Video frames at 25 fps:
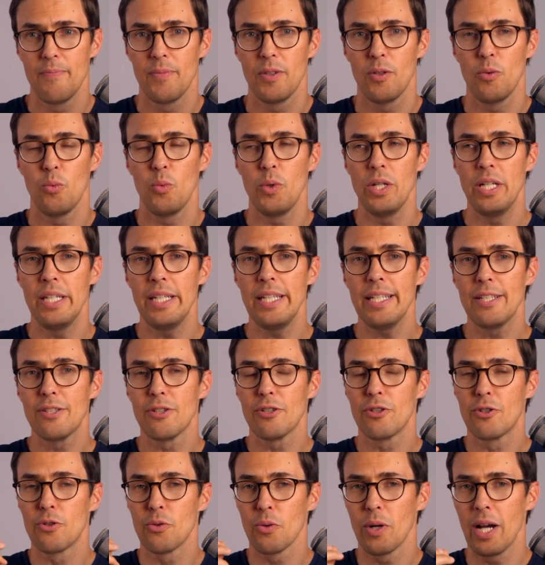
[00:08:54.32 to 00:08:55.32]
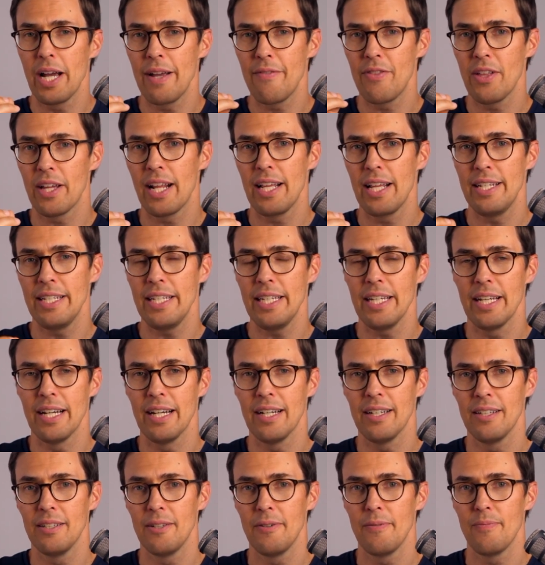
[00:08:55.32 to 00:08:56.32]
We need to drive that idea
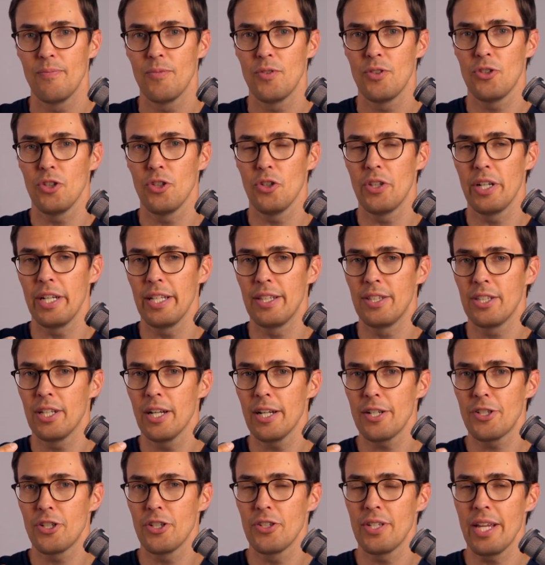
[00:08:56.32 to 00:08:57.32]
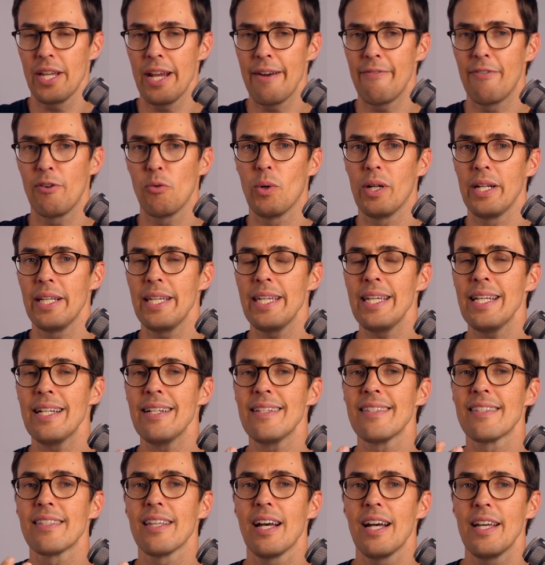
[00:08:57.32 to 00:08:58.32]
so that it touches everyone
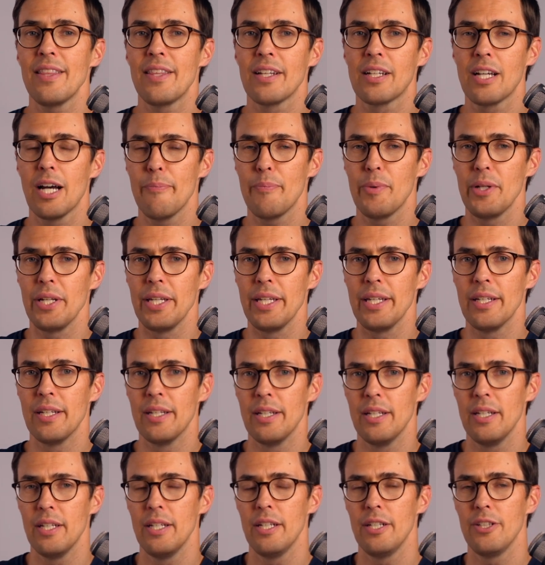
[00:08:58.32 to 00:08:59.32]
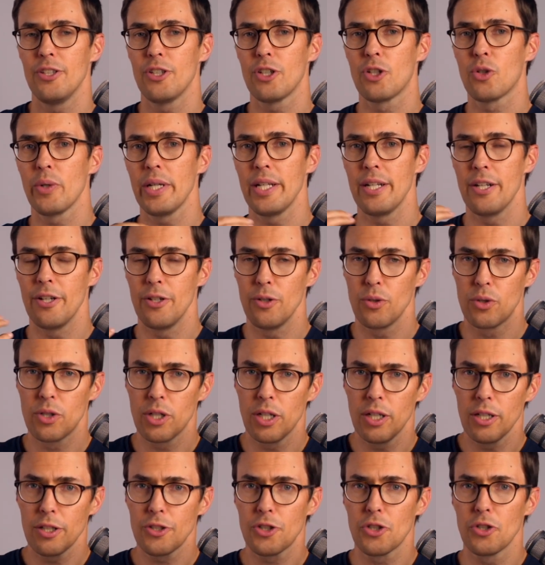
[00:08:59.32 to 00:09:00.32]
inside the company, to create a new
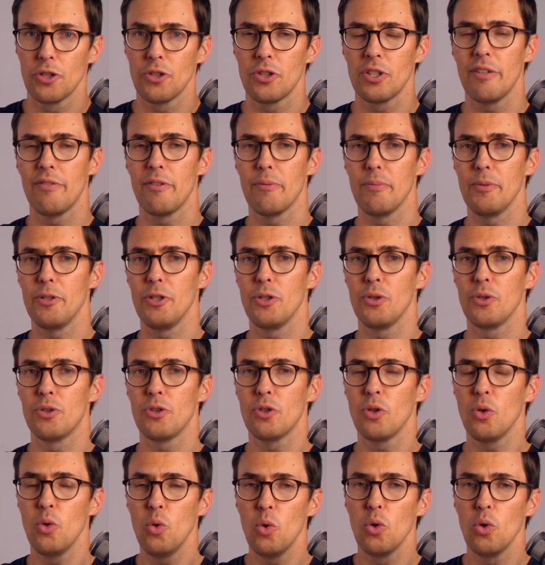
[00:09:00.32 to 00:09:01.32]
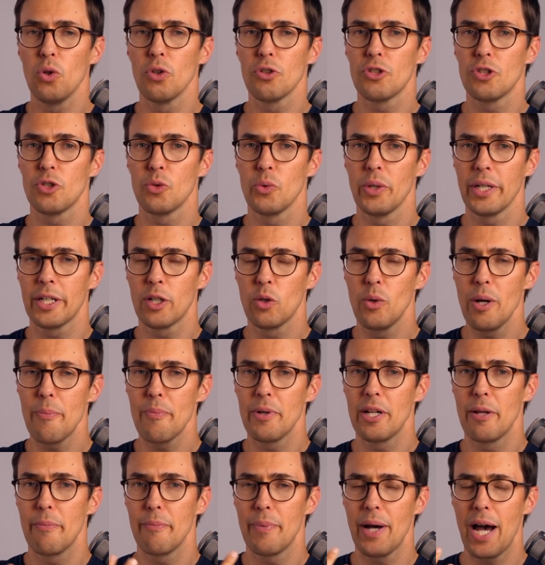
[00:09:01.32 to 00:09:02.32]
culture, to give them new tools, to equip and
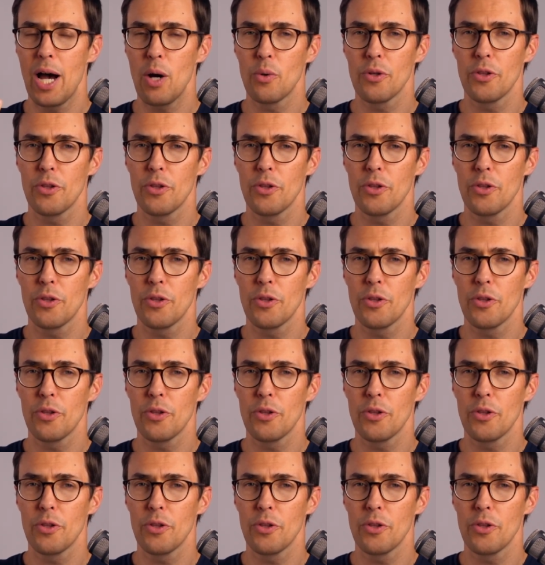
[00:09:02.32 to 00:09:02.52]
empower